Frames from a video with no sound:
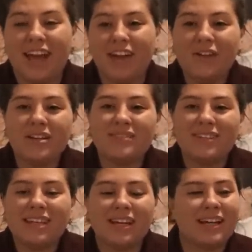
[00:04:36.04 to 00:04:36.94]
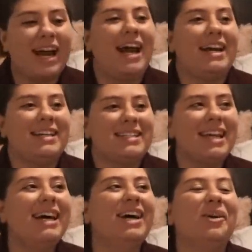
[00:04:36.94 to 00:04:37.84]
I don't know, I just feel like guys
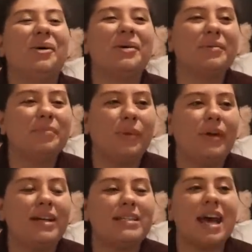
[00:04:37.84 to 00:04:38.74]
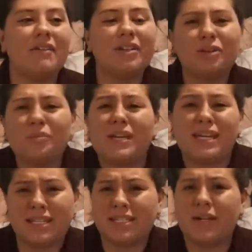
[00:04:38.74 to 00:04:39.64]
or boys have it a little
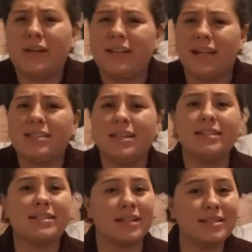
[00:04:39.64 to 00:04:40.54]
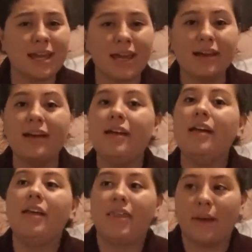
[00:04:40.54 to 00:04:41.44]
bit easier in that sense. Not saying
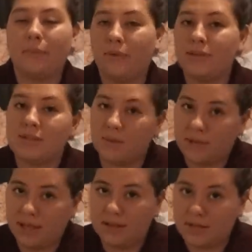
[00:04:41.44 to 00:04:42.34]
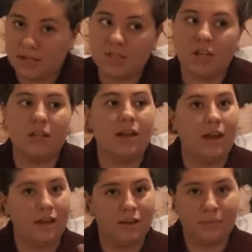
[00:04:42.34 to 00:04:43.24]
that boys don't need attention
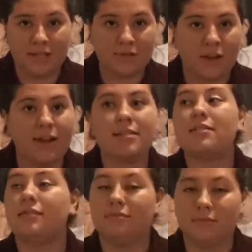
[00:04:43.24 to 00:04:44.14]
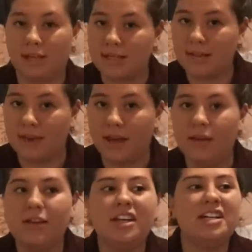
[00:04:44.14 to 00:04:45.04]
and a best friend. Not saying
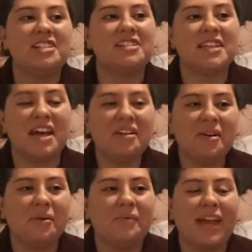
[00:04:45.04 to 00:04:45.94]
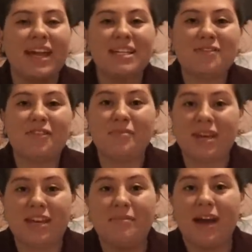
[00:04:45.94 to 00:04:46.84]
that. Just, I don't know. I guess for
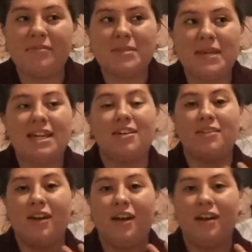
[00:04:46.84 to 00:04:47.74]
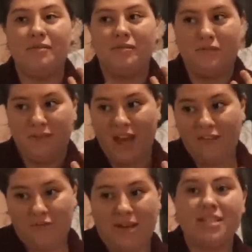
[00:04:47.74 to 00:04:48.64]
me, and I'm speaking on, on
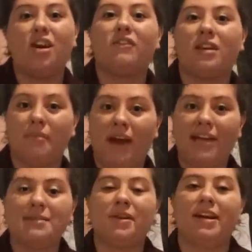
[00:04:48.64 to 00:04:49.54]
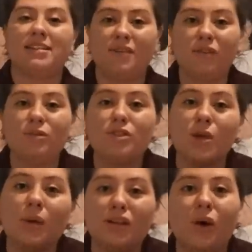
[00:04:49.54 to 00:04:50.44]
behalf of myself, like my experience, I felt
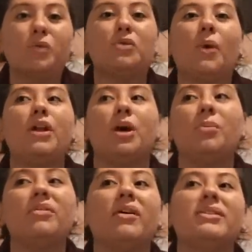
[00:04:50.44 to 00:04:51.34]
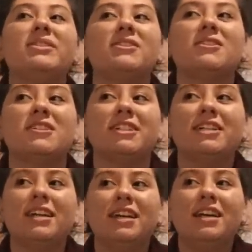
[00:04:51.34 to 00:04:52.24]
so alone growing up without a
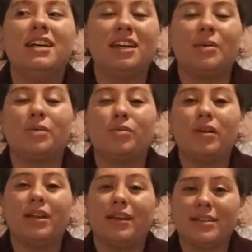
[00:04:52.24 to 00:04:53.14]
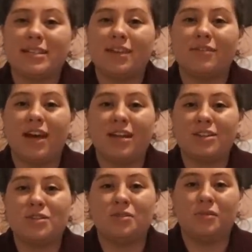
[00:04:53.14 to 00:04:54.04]
sister. I would really like to give
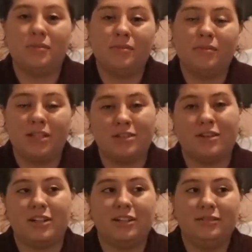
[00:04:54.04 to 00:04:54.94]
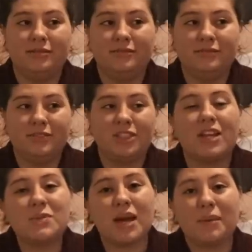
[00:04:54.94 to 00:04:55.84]
that to my daughter. So
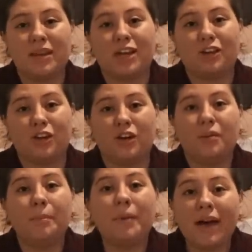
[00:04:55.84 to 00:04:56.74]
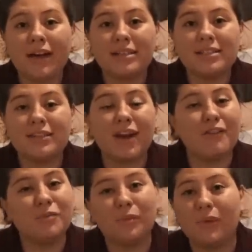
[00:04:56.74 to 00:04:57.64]
that's why I would like a girl. But if I
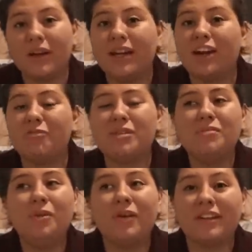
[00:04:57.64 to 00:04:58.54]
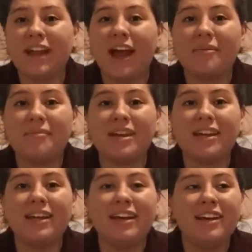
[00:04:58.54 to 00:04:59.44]
have a boy, I'd be more than
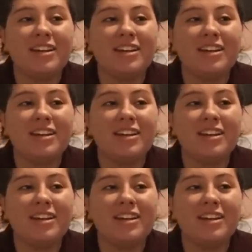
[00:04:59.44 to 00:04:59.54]
happy.